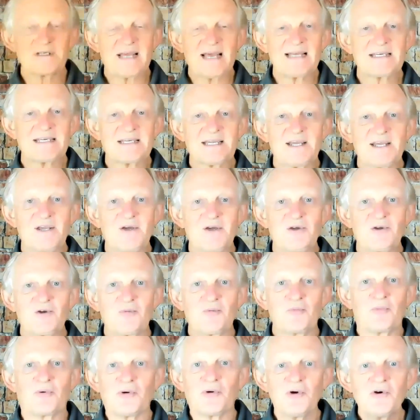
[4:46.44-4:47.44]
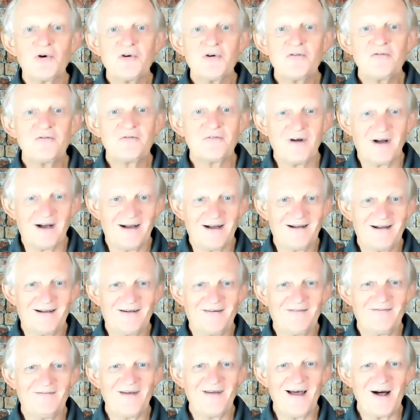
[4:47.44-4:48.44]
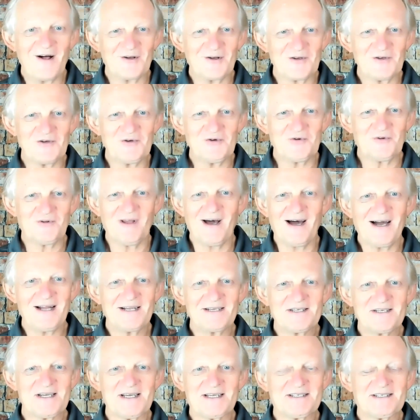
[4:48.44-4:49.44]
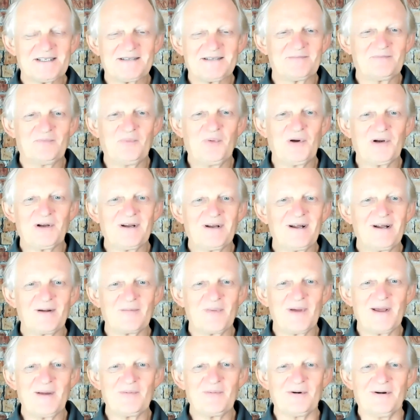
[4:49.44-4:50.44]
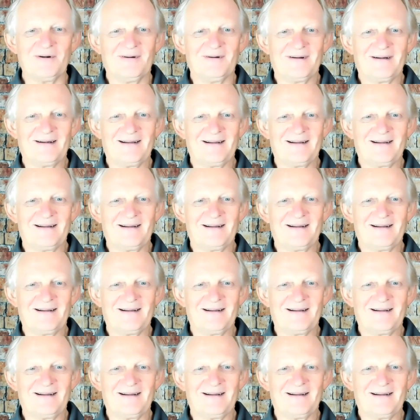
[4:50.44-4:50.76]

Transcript: asking you to prove value, not just put it on paper.